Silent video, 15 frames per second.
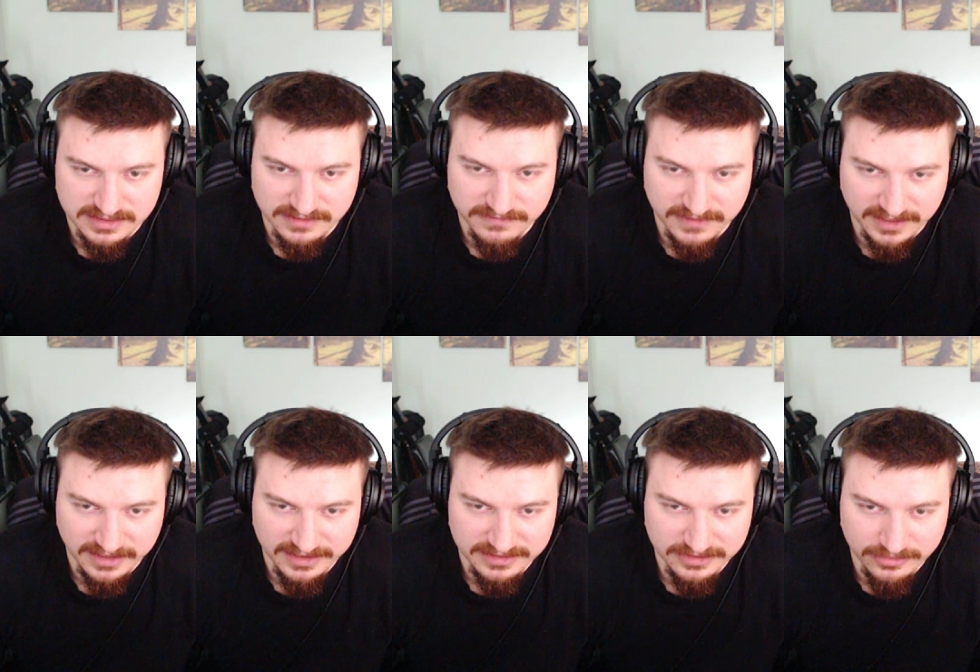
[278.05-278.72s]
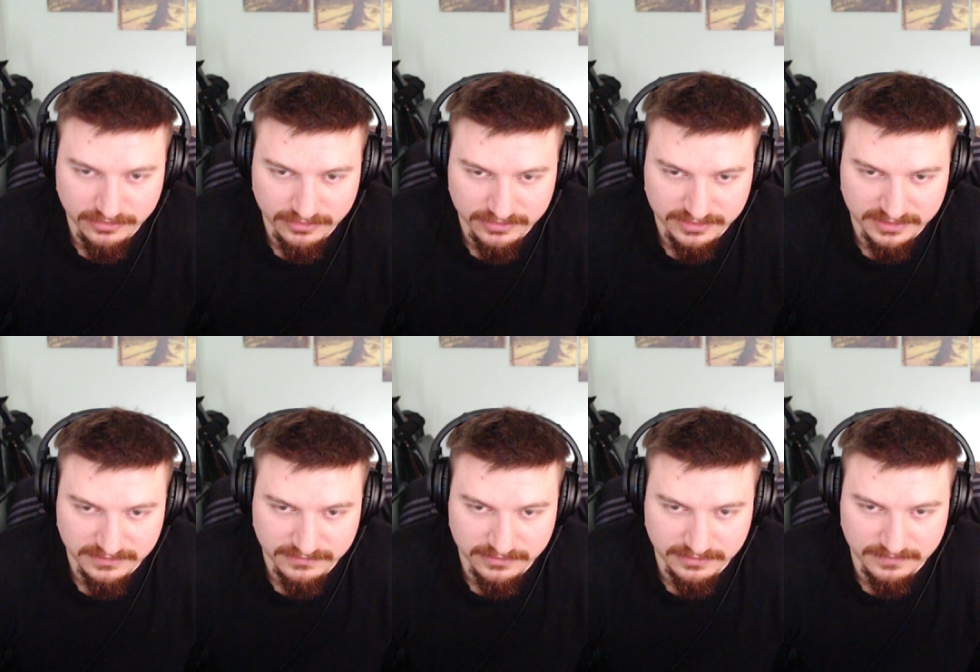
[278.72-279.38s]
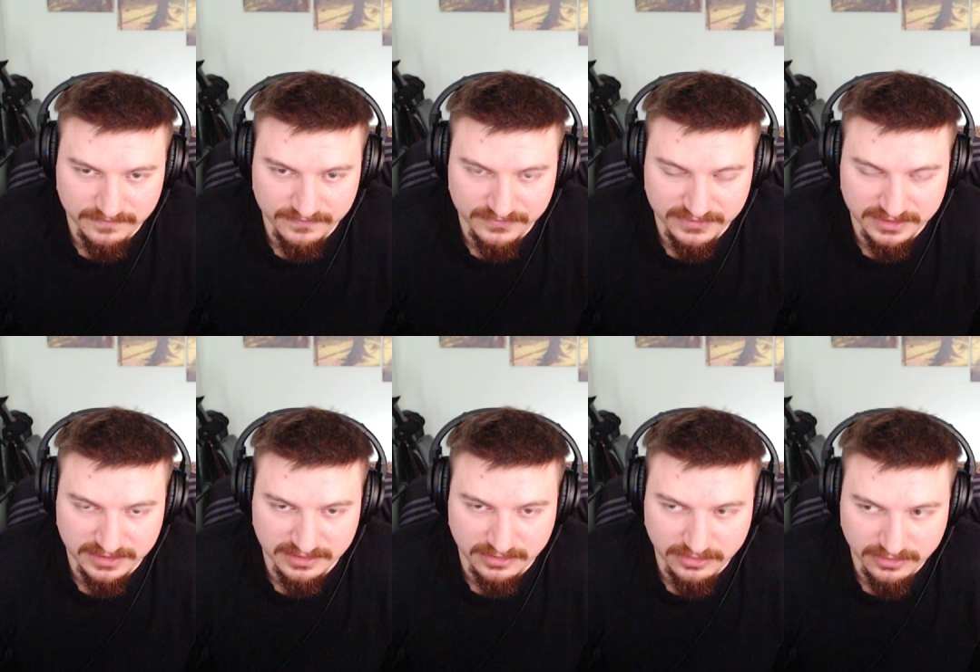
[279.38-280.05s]
if I get the aura from
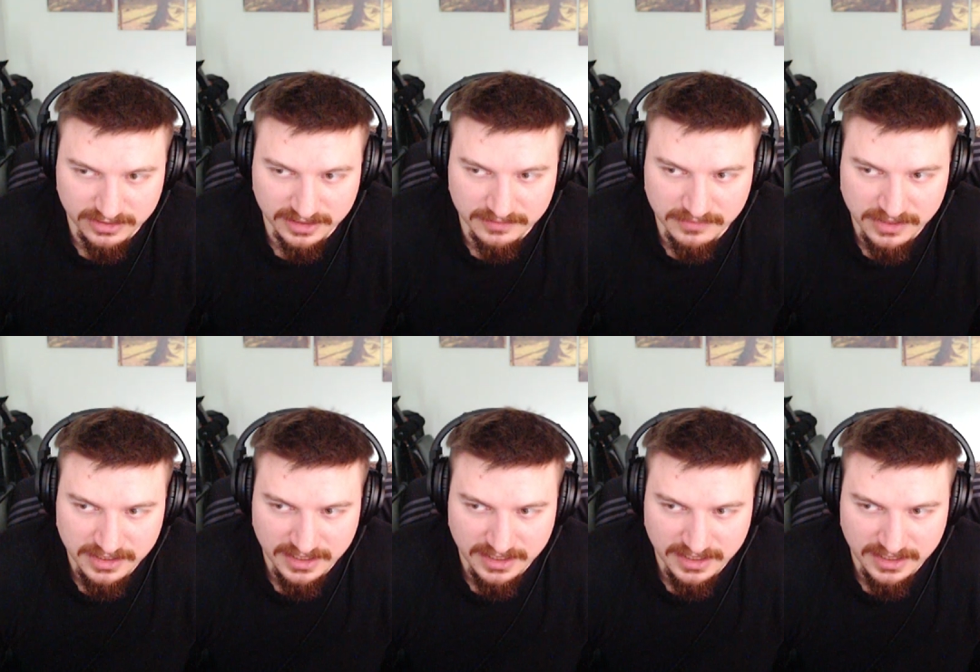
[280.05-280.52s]
the golem,